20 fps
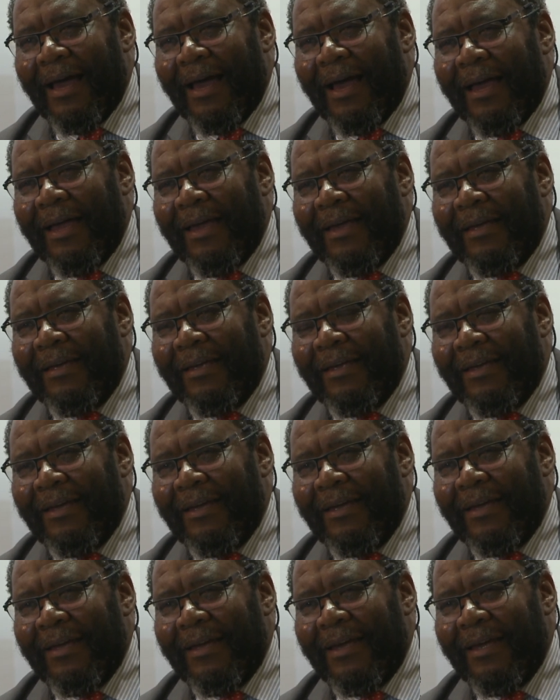I
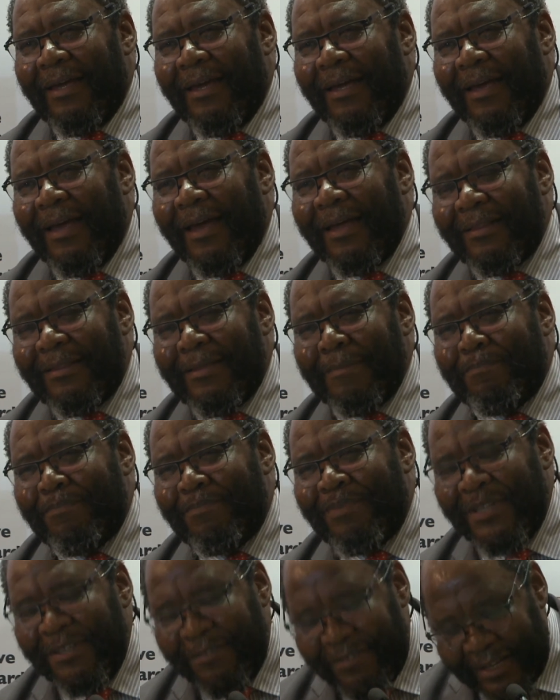had the
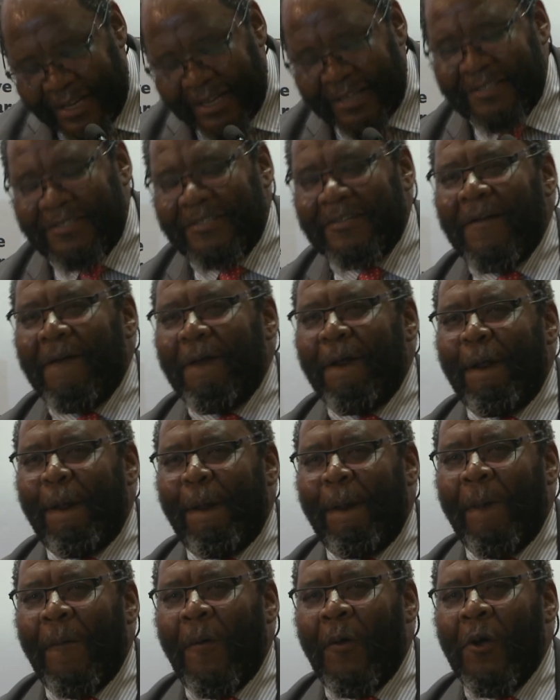privilege
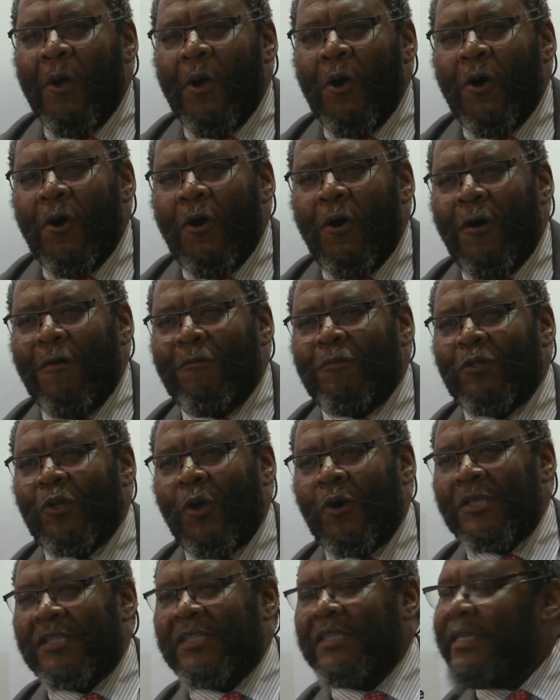of
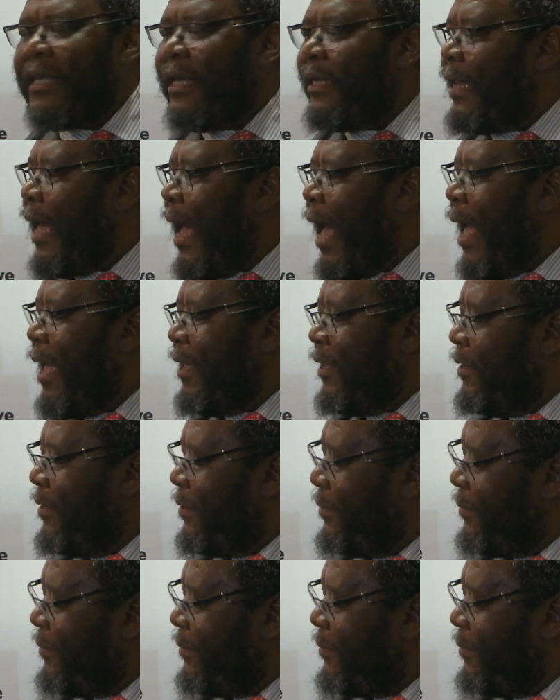tossing a die